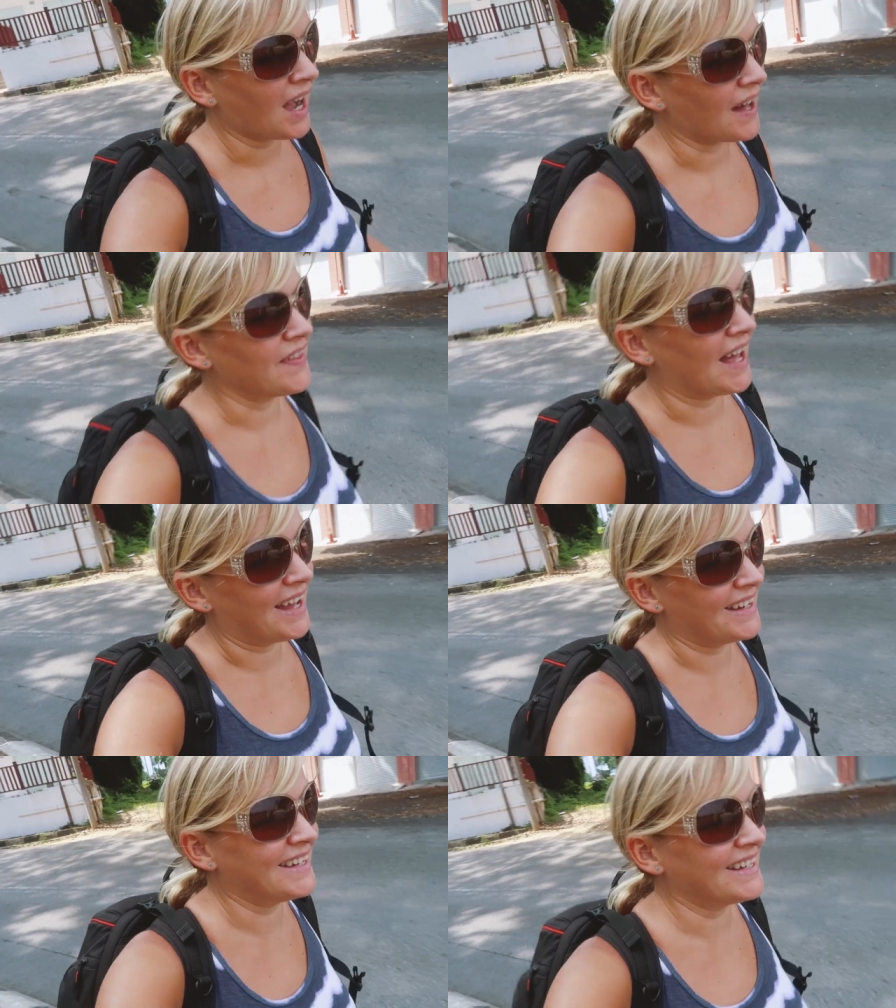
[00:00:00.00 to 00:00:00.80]
and
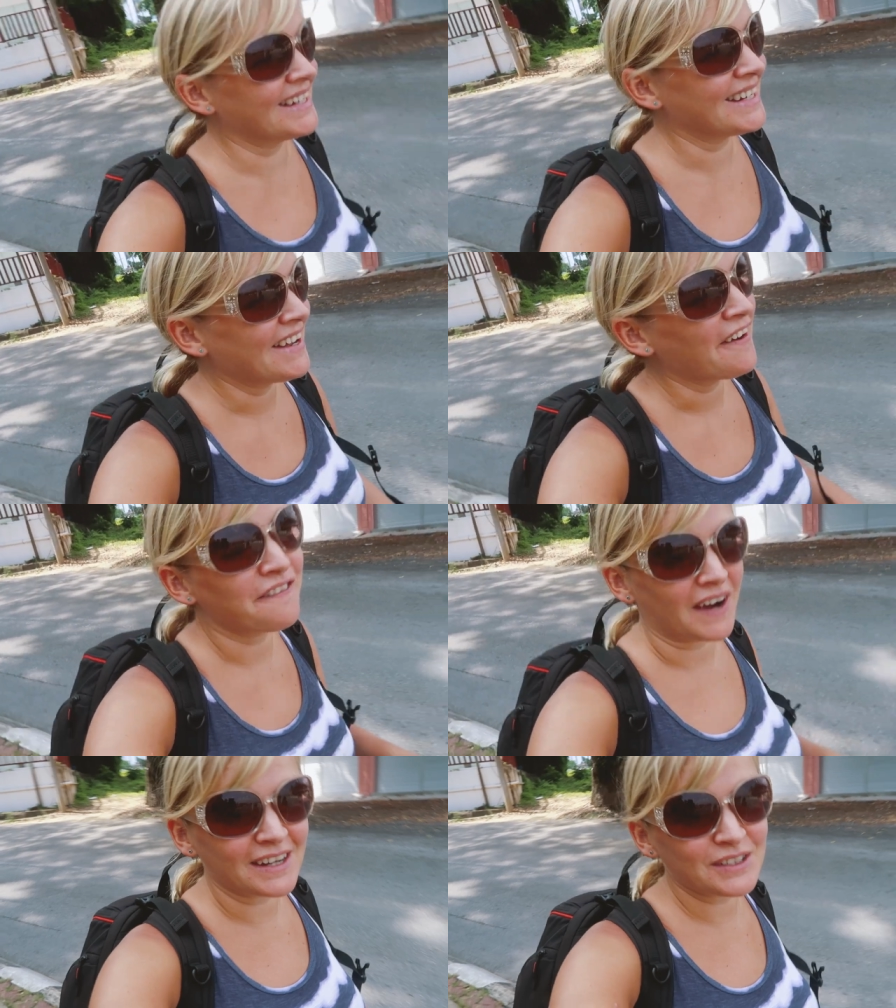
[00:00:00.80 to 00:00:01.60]
then
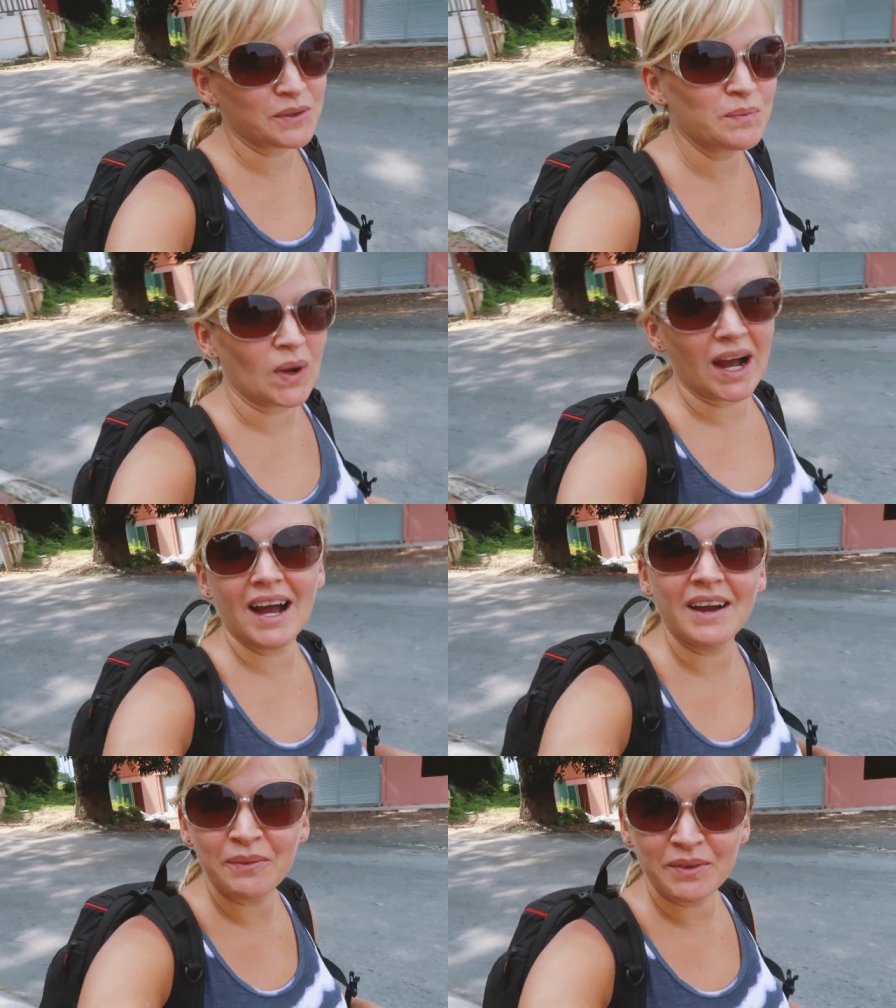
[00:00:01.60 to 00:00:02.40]
find
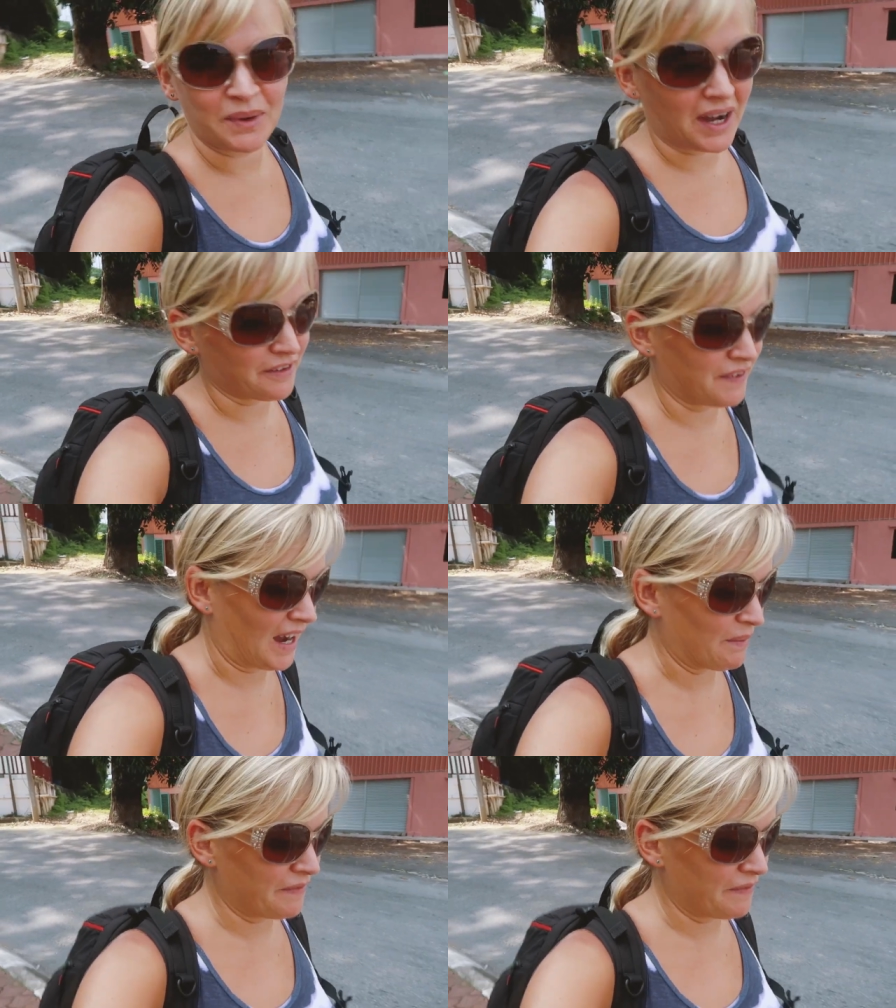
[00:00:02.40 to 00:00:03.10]
somewhere with Wi-Fi.